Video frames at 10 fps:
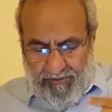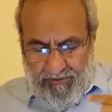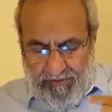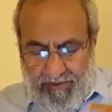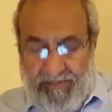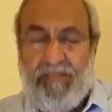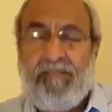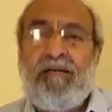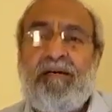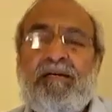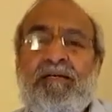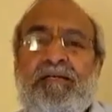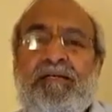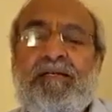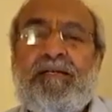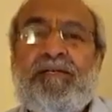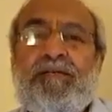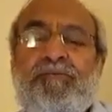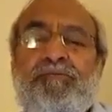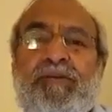razaqna,
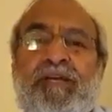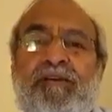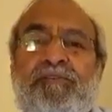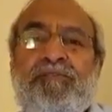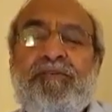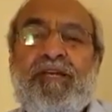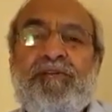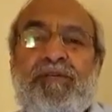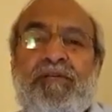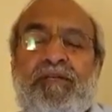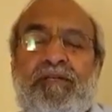we have given